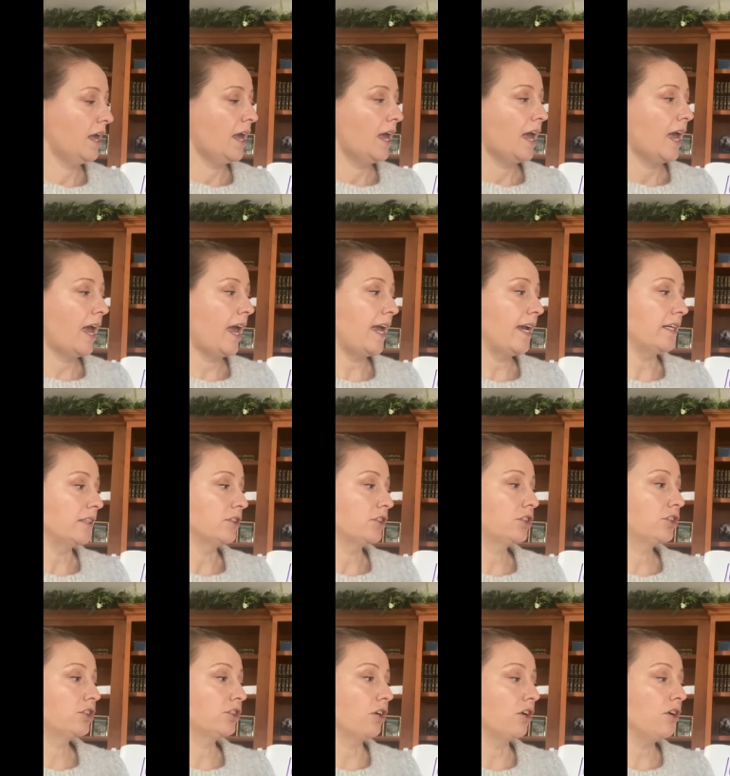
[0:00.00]
and
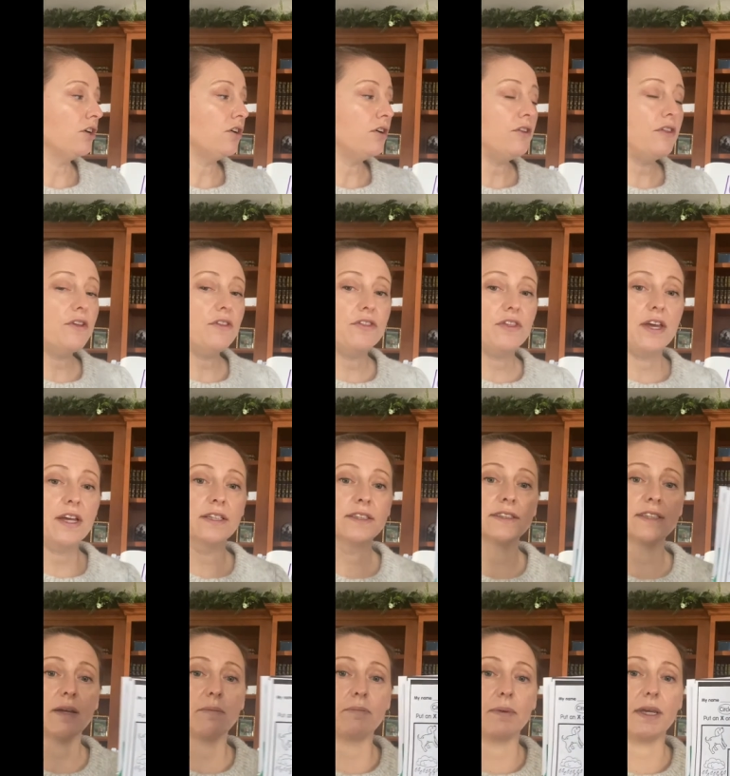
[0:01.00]
circle the things
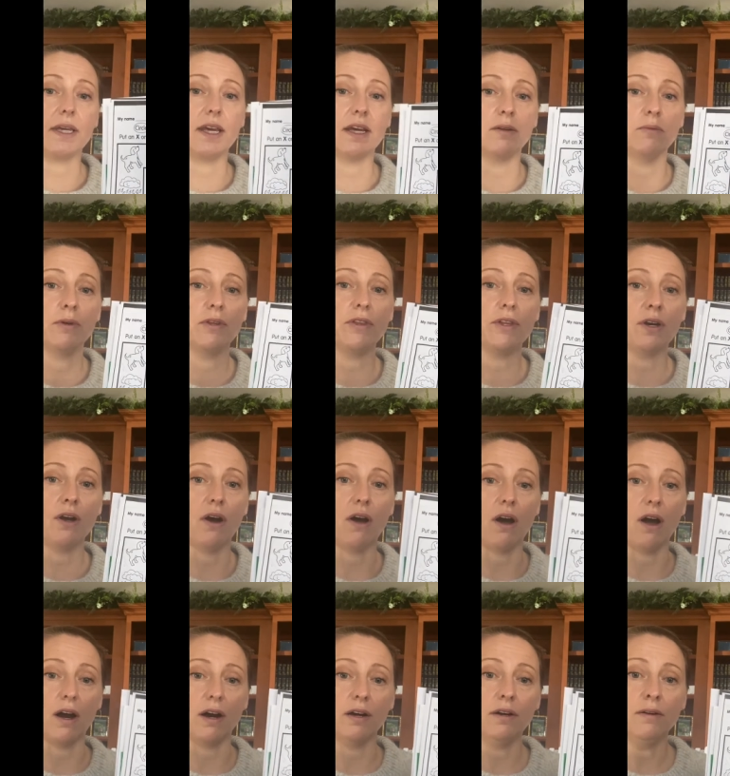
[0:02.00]
that begin with an
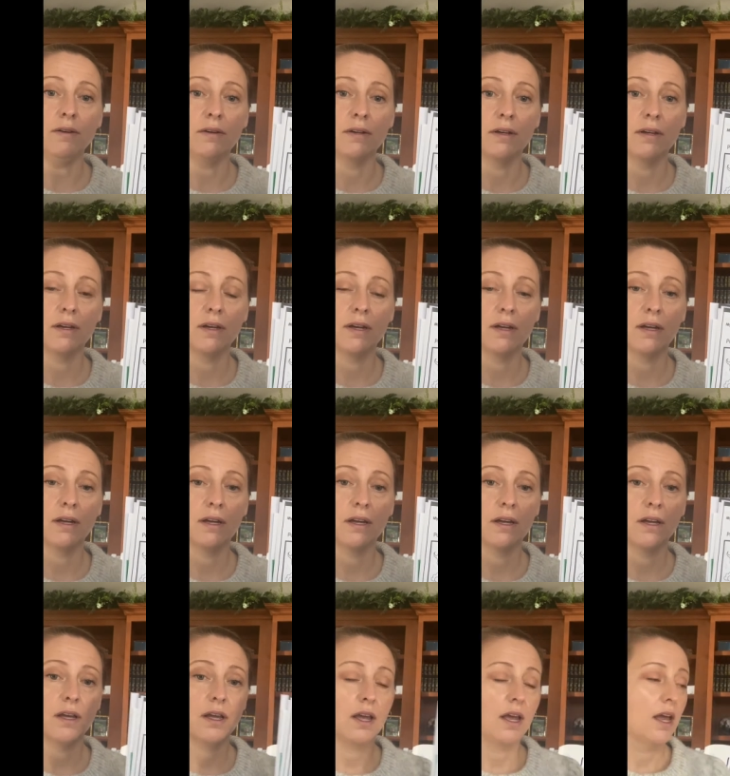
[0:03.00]
R
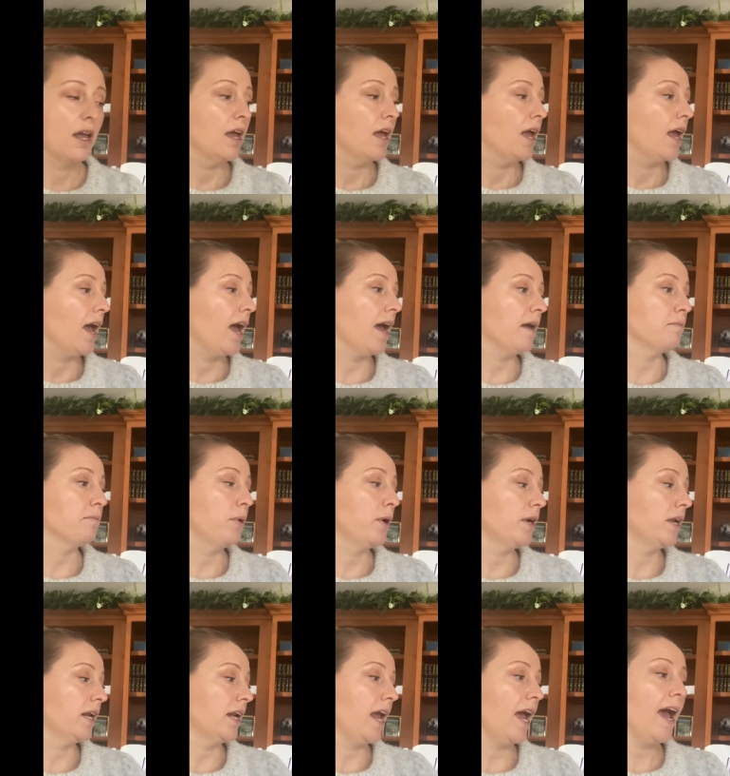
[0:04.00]
and put
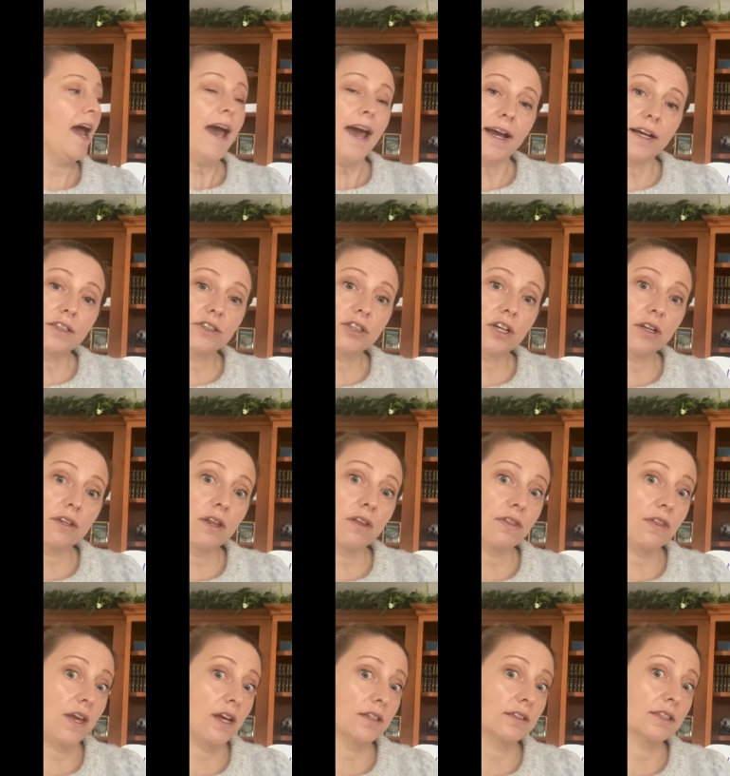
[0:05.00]
an X on the
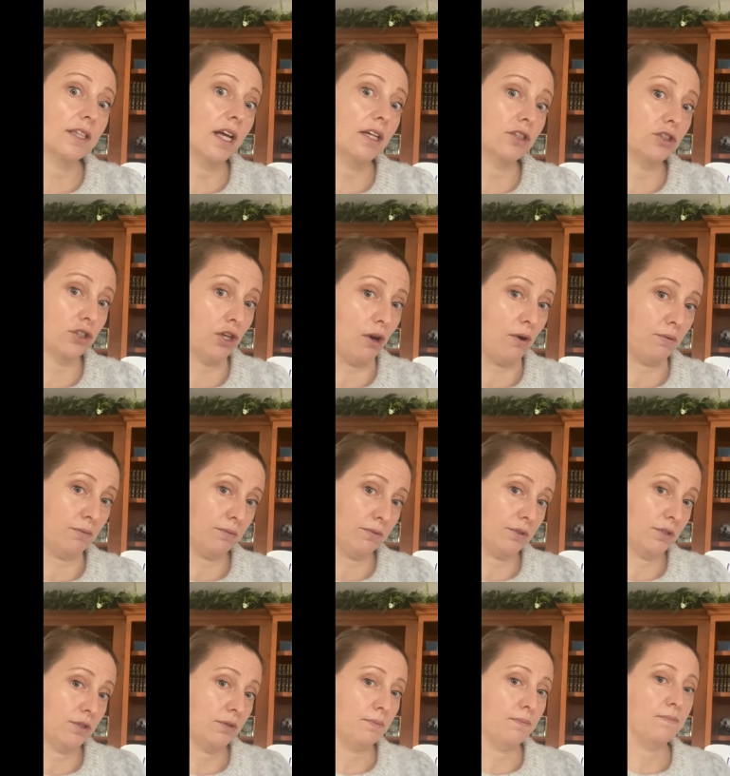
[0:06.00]
things that
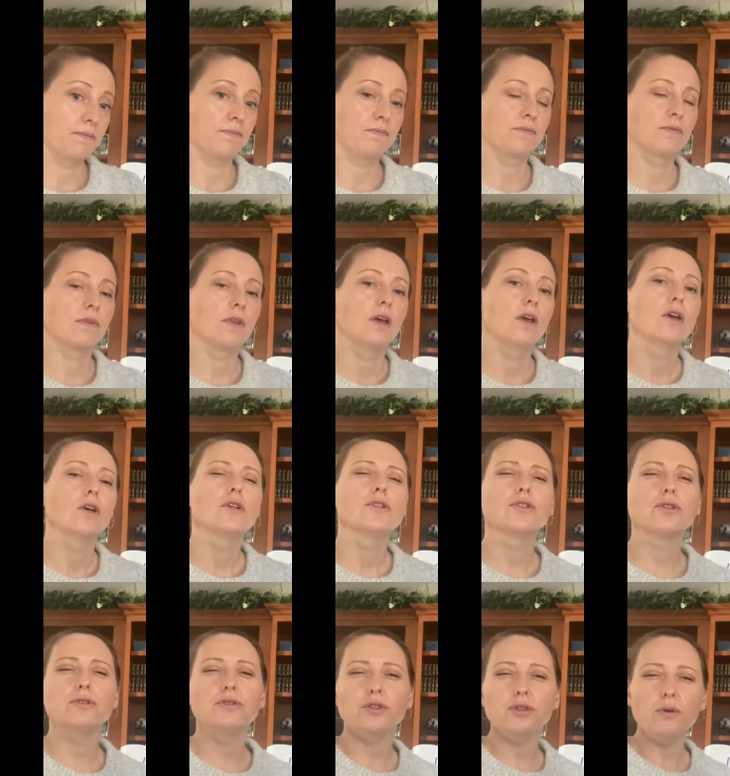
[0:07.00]
don't.
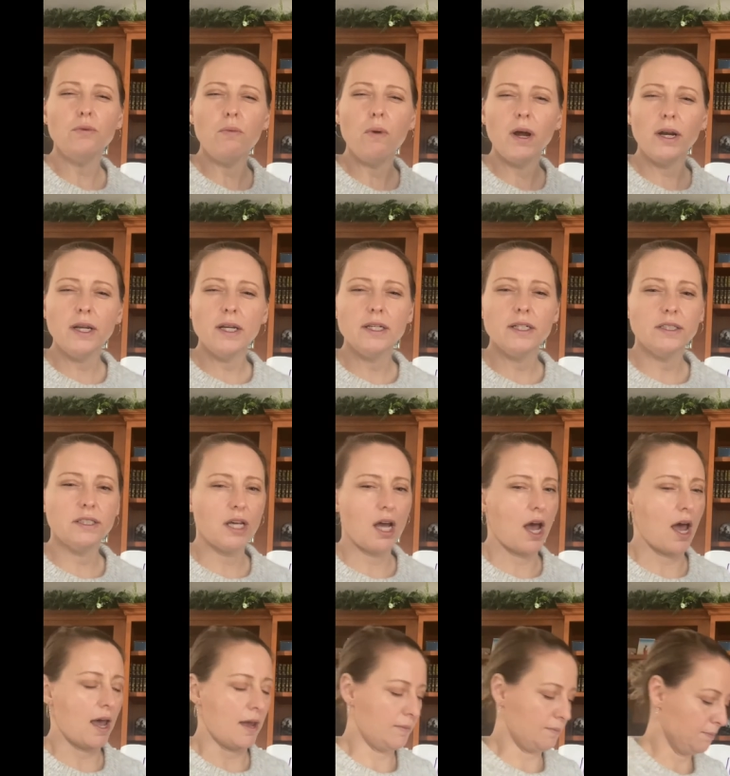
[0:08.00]
So do one at a
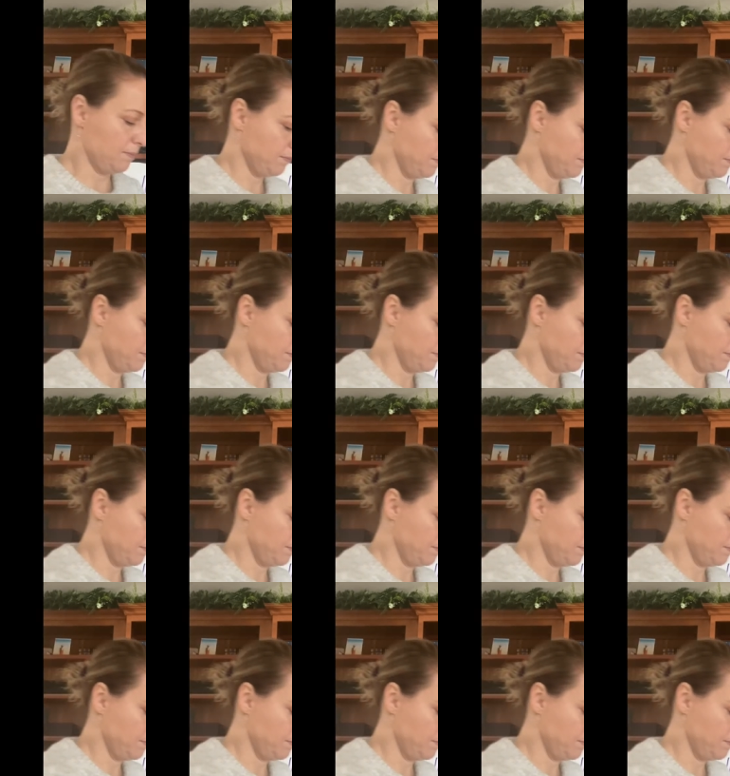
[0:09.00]
time.